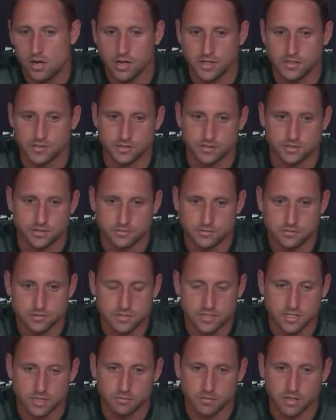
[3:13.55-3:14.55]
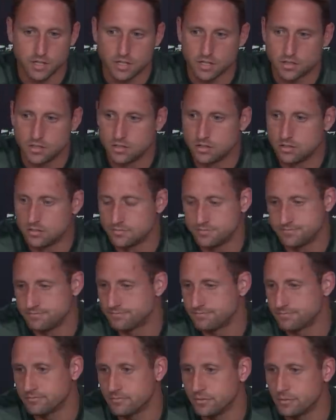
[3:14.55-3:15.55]
it just seemed like
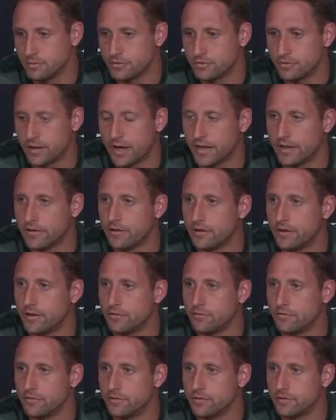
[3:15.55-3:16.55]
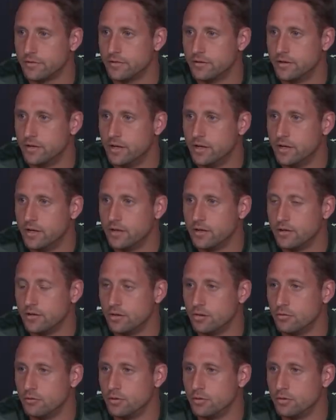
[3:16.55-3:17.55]
we were dragging on for
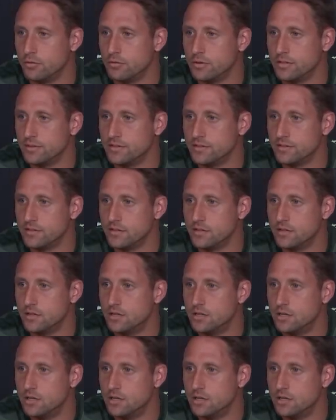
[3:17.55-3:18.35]
no real reason,